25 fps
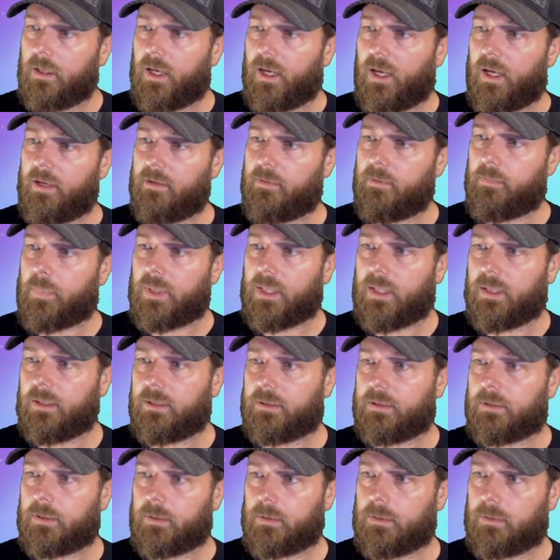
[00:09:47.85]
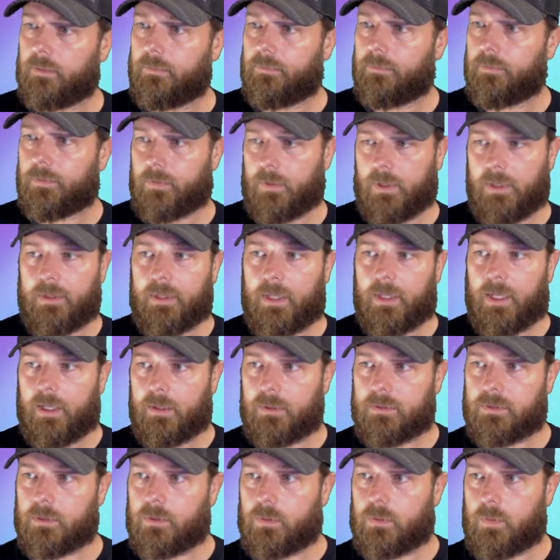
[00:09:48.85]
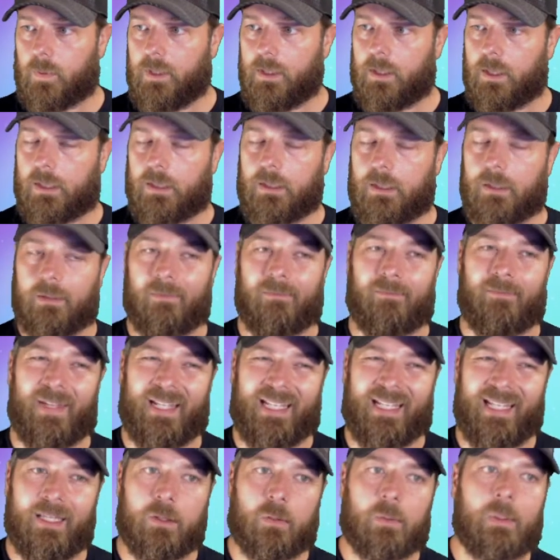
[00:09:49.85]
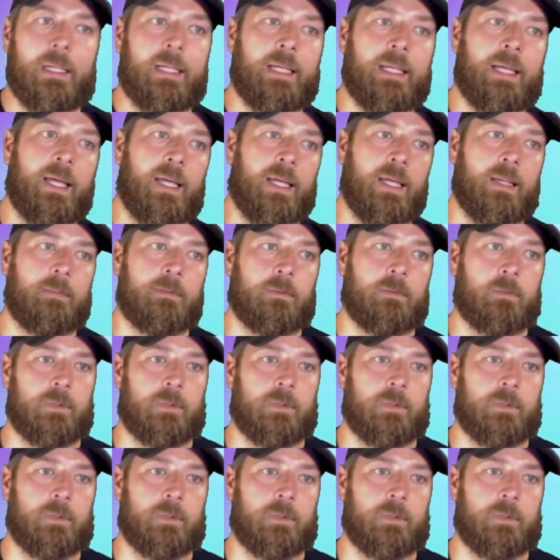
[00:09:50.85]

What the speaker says: I have played a total of 3,353 games,